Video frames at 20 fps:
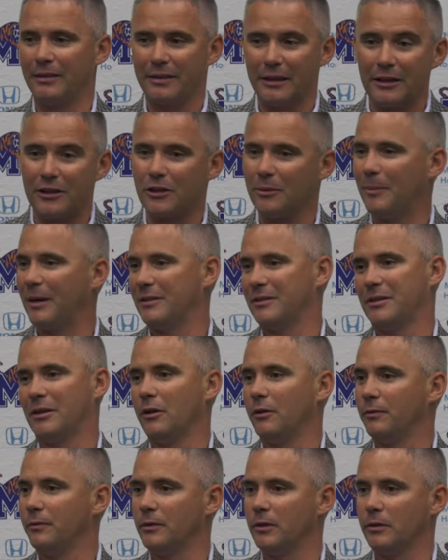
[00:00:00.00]
think to
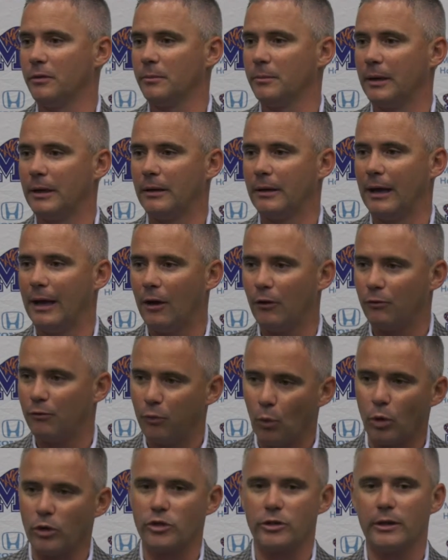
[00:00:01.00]
myself, just, man, how
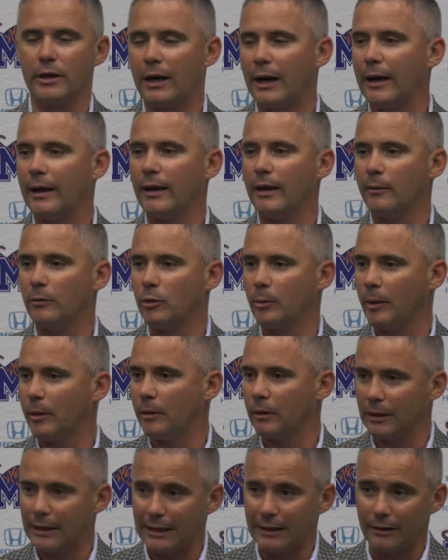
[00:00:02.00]
fortunate I am to be
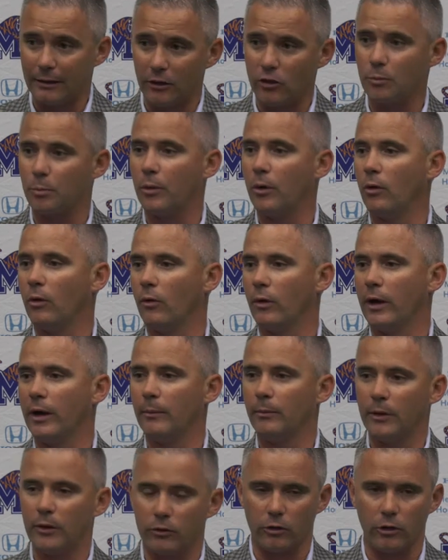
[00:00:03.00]
able to lead this
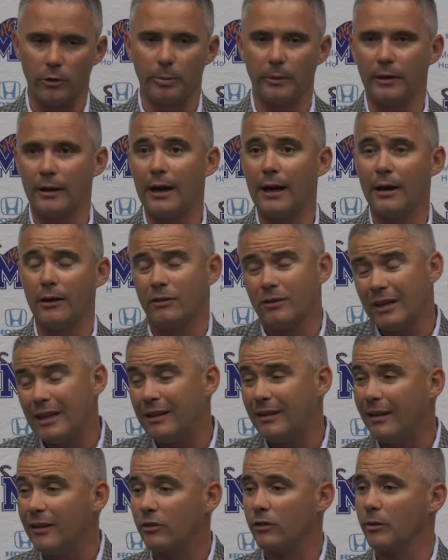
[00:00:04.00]
program, group of guys
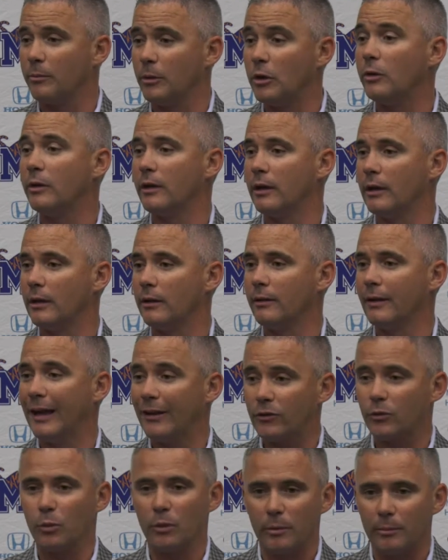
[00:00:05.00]
in this community.
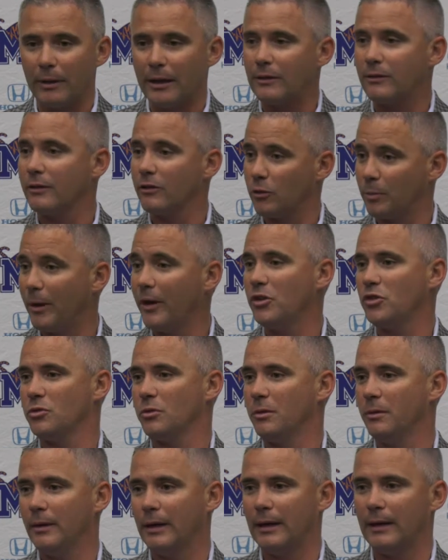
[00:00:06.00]
That's what makes it
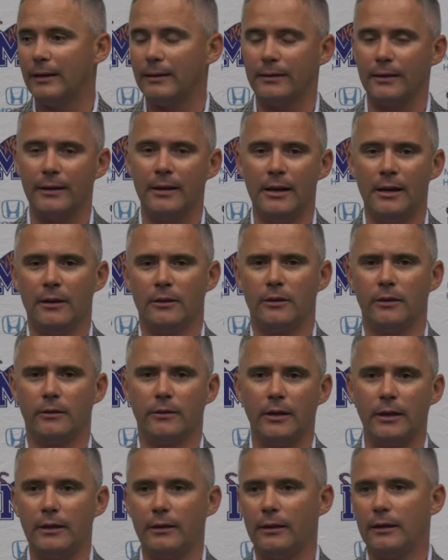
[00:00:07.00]
special. And to
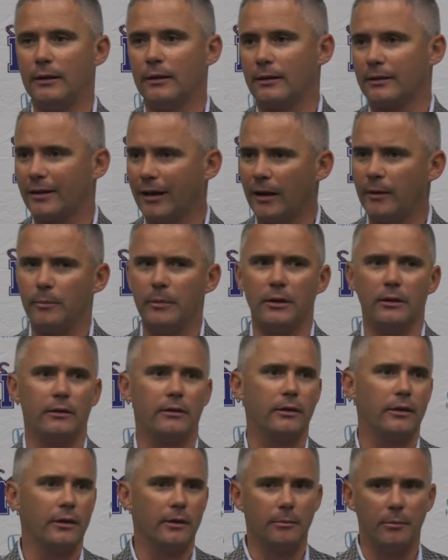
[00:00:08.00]
see the excitement, to
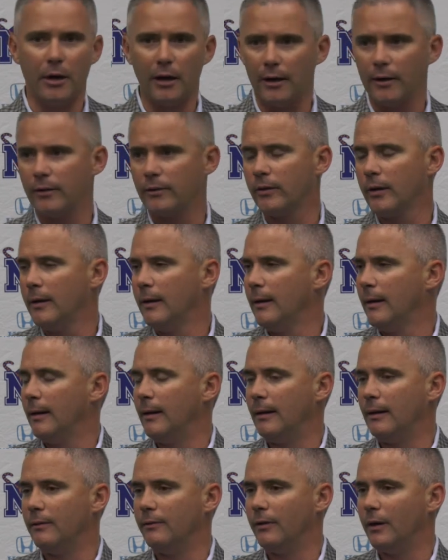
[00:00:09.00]
see the buzz
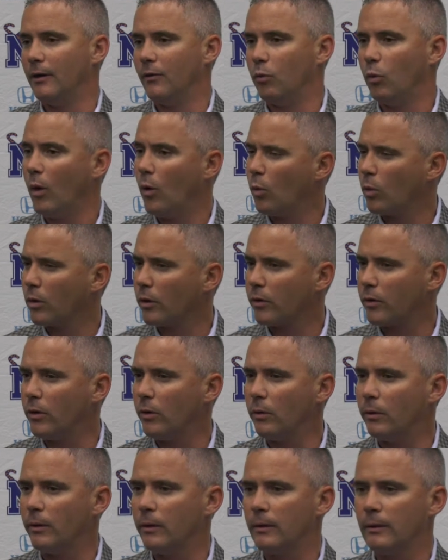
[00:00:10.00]
of what we're
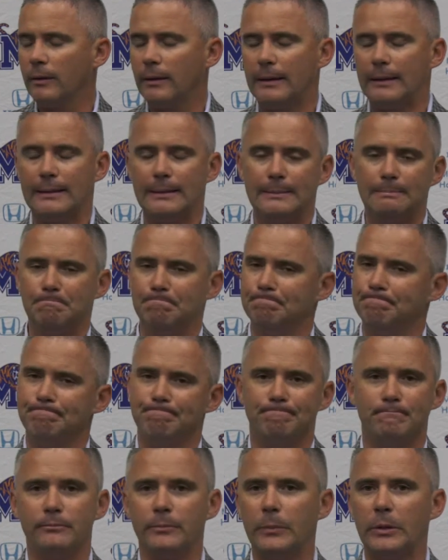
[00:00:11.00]
doing,
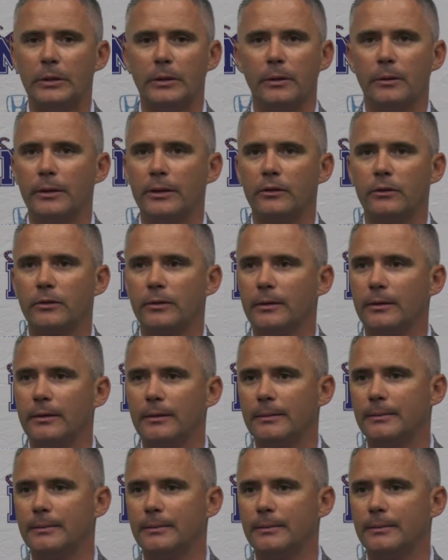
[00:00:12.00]
you know, it's